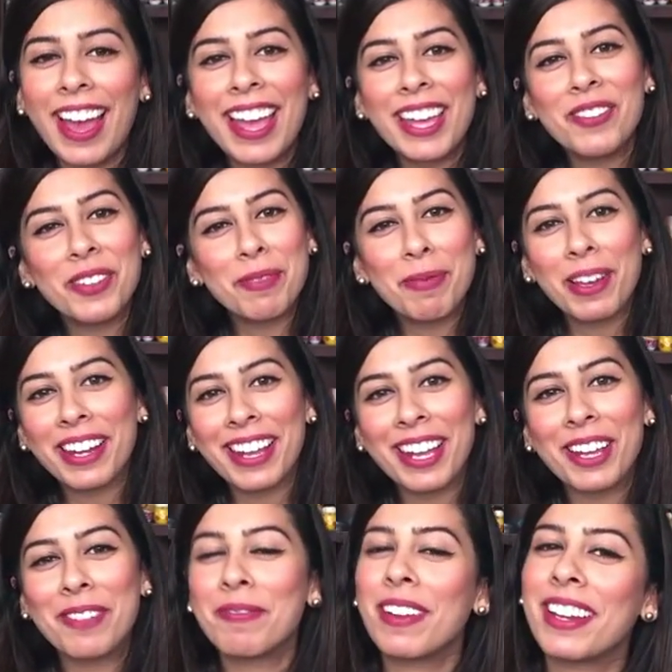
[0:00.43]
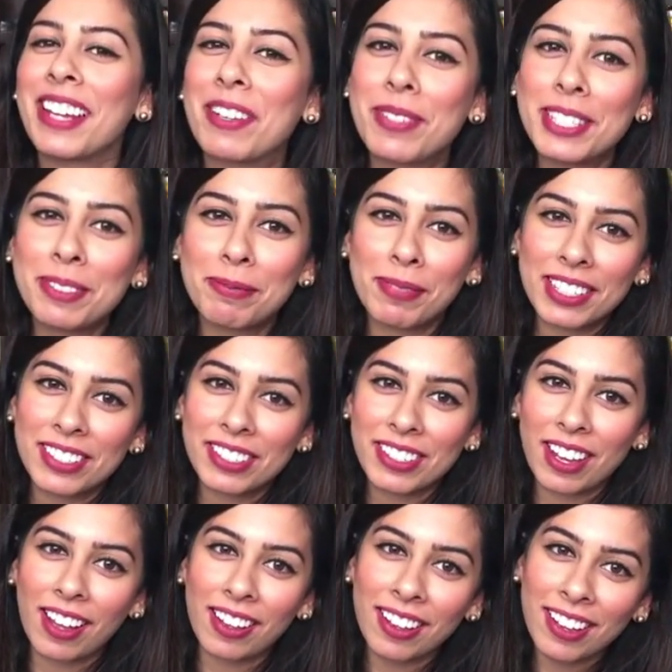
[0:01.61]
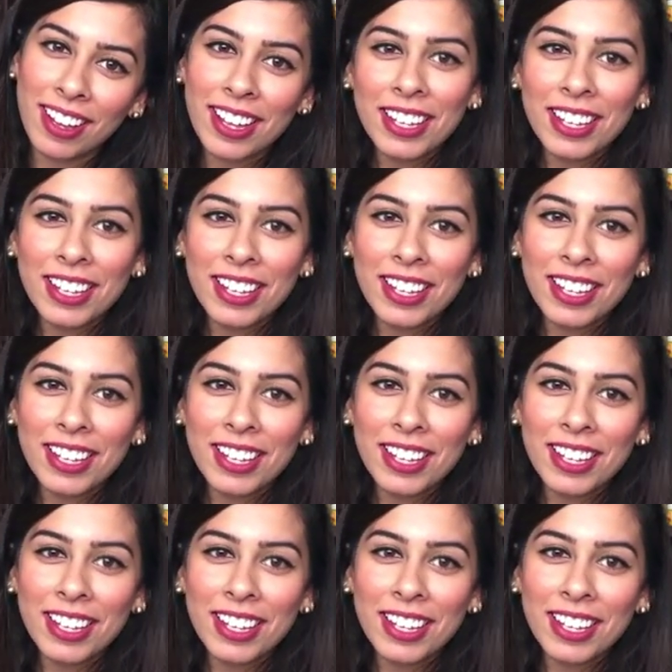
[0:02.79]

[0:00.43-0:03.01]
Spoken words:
Hi everybody, my name is Misha.